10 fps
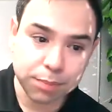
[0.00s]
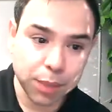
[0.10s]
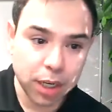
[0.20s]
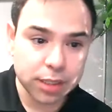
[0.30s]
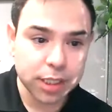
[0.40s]

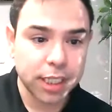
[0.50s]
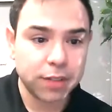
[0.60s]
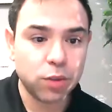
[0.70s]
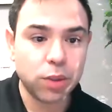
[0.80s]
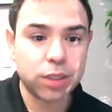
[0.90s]
person gives
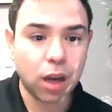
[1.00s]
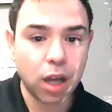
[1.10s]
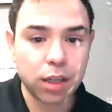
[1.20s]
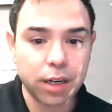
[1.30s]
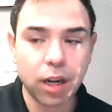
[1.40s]
you
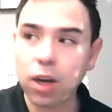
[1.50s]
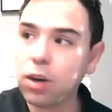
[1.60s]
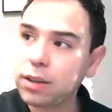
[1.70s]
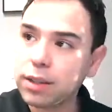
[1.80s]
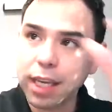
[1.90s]
$1.
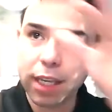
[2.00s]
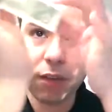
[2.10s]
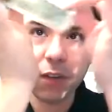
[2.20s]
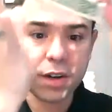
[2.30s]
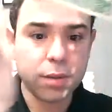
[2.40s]
Oh, thank you
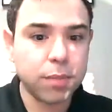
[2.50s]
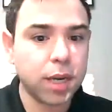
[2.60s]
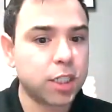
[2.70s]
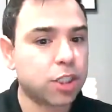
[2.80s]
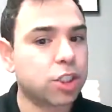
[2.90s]
very
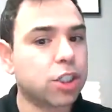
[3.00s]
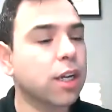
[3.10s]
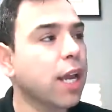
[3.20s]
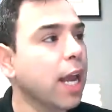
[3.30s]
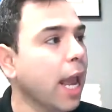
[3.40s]
much.
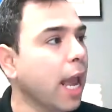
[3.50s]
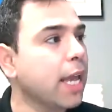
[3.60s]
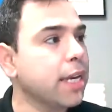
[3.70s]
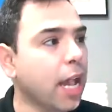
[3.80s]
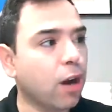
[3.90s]

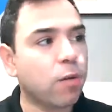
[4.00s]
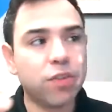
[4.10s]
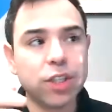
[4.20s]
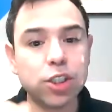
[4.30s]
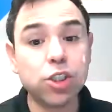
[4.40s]
And now
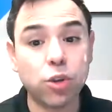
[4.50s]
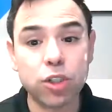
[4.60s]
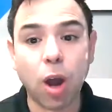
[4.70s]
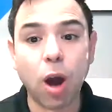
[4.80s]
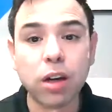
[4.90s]
this is your
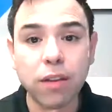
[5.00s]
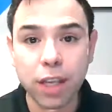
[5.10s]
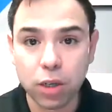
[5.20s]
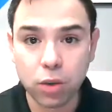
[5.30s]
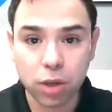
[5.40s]
dollar that
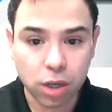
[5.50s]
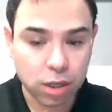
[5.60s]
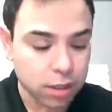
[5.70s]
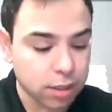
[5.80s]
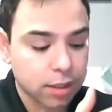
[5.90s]
you
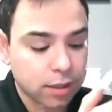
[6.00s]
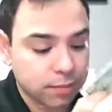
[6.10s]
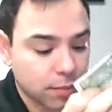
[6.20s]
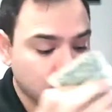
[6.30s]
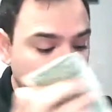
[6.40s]
earned.
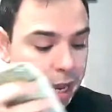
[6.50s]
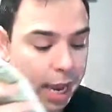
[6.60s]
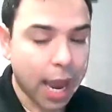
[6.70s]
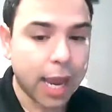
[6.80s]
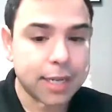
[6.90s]

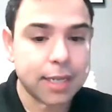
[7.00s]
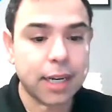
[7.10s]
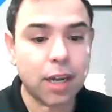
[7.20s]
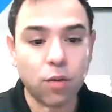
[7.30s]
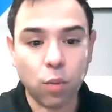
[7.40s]
And
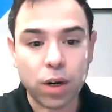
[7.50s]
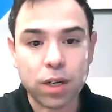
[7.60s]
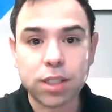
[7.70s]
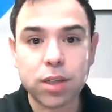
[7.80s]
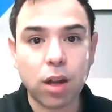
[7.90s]
where
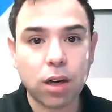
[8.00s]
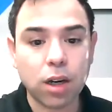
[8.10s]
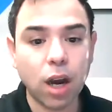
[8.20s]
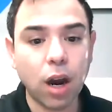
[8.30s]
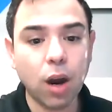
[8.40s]
does the dollar
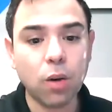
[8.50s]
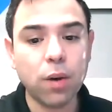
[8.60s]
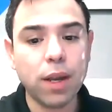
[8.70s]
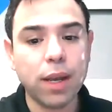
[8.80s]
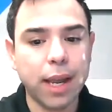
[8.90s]
go?
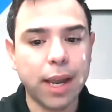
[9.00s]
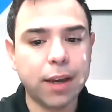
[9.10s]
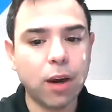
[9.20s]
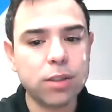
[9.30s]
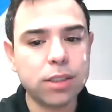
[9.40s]
It
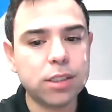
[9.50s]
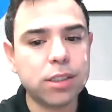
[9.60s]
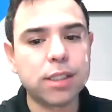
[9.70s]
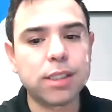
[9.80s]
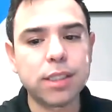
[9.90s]
goes into
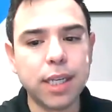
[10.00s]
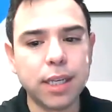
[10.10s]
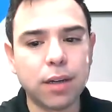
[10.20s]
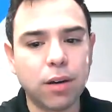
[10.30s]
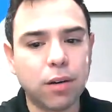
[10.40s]
the
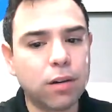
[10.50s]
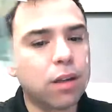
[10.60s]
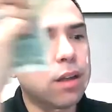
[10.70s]
till,